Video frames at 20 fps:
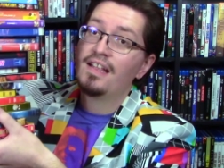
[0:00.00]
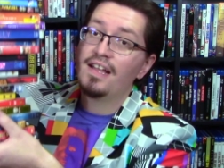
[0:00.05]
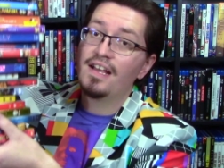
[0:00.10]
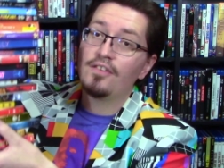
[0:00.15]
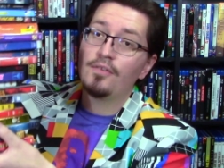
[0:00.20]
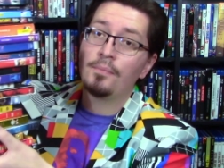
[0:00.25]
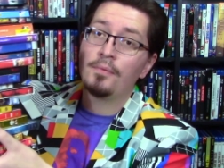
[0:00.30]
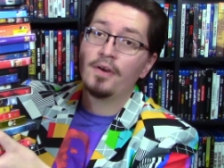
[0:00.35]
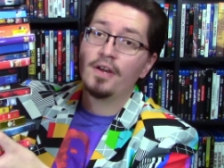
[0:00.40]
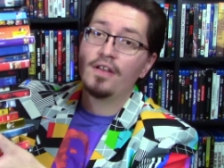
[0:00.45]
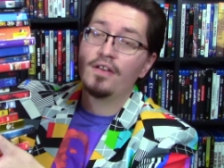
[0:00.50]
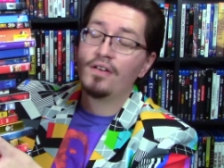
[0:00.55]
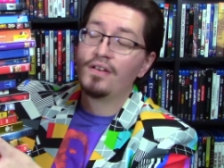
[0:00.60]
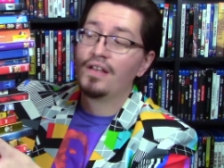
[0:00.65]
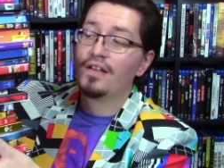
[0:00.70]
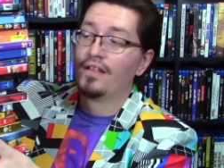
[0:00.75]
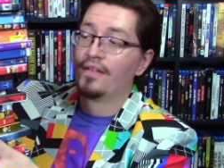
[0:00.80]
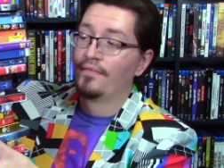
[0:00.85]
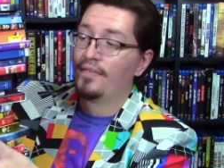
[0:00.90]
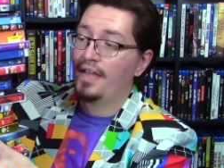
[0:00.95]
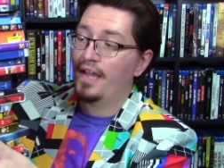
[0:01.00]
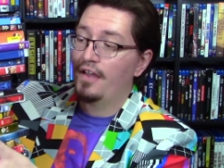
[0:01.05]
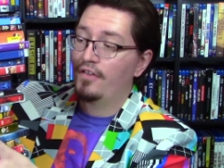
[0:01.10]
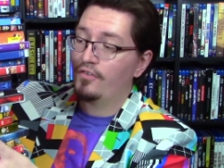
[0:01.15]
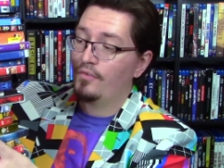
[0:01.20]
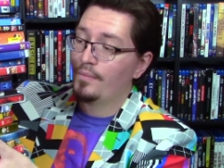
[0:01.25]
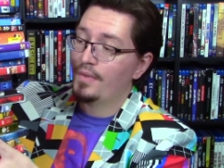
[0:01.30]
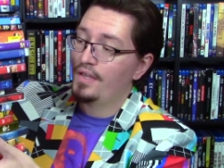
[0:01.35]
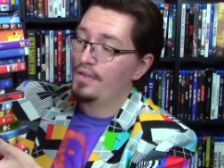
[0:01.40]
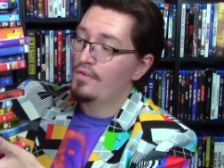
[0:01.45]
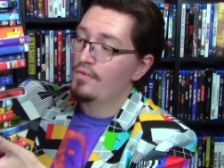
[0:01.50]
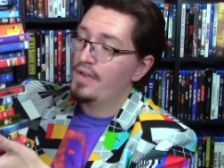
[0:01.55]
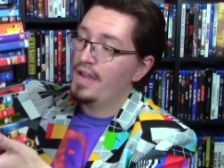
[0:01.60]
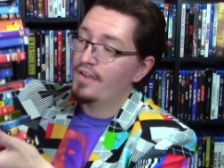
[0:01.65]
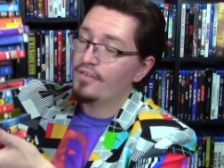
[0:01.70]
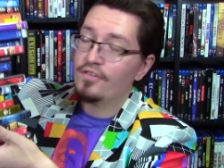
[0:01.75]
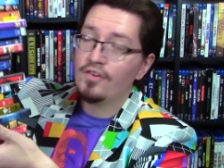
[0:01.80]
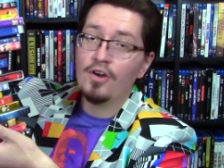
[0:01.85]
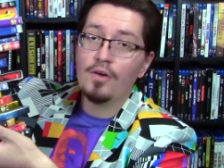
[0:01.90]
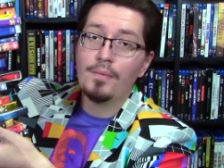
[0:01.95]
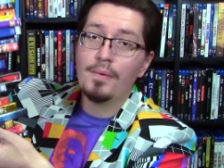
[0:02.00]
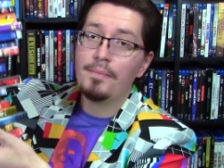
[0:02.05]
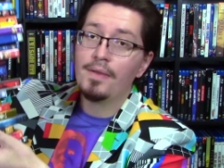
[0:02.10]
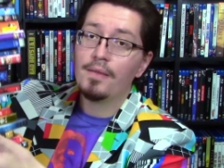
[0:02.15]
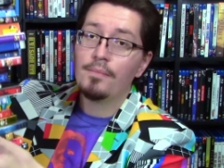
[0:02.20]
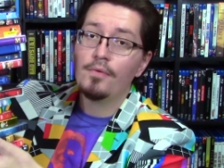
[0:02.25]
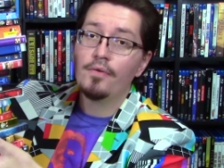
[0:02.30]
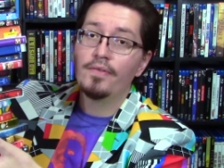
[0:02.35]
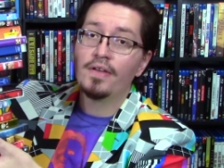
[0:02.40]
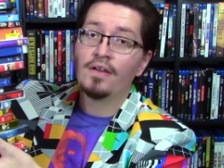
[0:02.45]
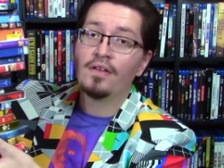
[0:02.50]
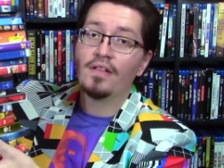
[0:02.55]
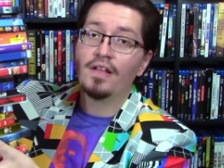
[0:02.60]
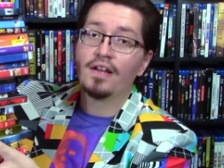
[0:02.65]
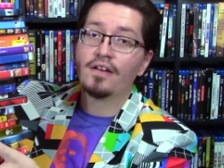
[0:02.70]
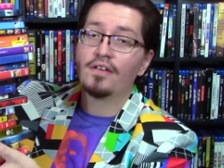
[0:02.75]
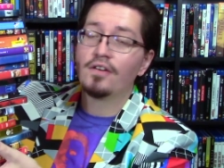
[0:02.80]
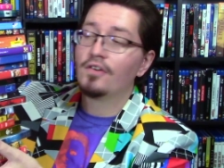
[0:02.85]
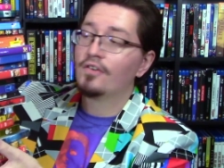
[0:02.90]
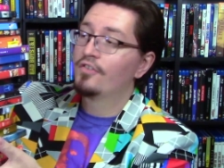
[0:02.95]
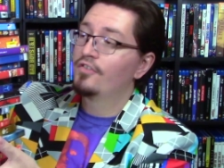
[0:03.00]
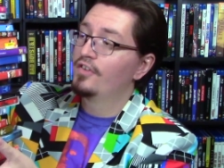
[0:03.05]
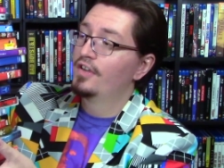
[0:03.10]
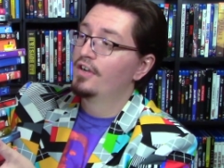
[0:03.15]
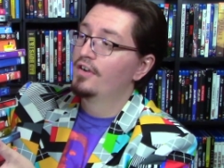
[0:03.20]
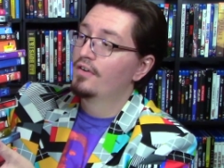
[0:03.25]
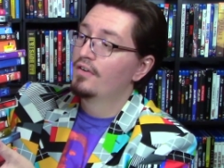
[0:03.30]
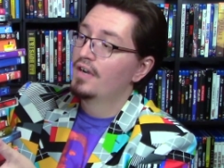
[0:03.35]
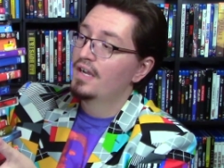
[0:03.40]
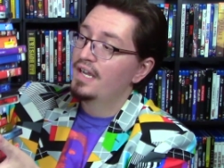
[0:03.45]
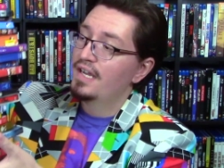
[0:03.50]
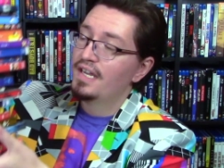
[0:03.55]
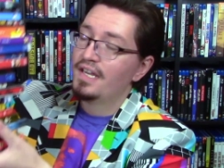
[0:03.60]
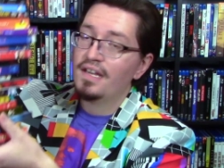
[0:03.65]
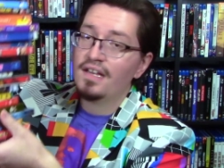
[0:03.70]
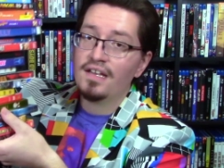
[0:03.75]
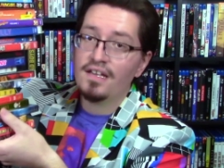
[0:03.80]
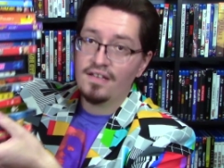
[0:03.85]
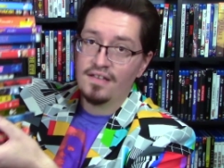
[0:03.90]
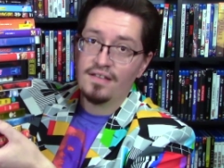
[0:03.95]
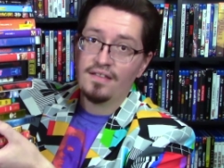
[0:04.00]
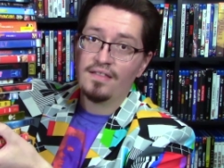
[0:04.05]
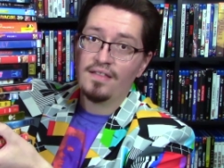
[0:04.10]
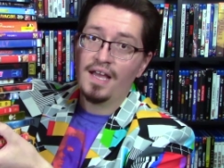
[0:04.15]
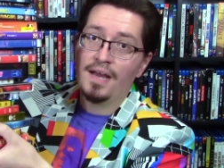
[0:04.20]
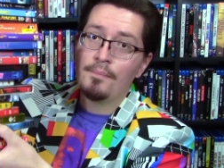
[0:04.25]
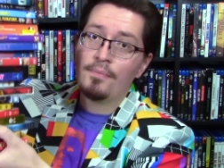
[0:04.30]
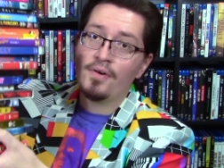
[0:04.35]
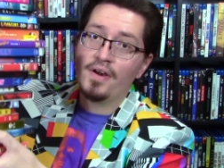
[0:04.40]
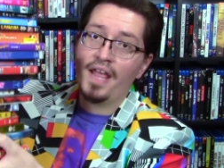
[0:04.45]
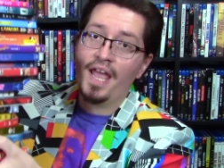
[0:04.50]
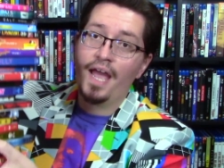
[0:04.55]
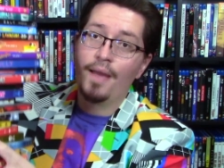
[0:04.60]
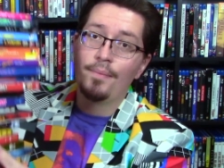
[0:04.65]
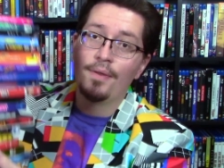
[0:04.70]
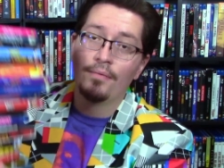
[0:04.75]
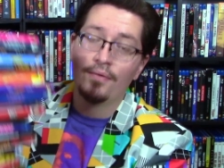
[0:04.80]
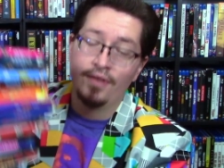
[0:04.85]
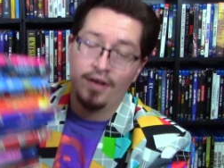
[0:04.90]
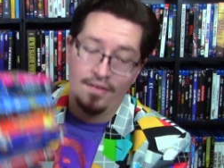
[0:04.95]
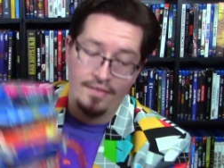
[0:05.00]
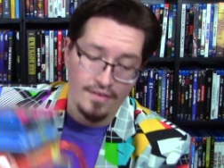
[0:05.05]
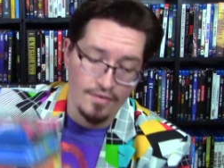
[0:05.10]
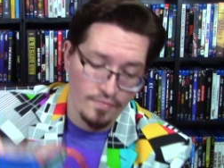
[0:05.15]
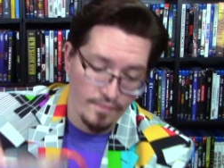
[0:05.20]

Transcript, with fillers: That's a pretty good deal if you ask me. You guys know I'm a big movie collector, so I'm pretty happy with all these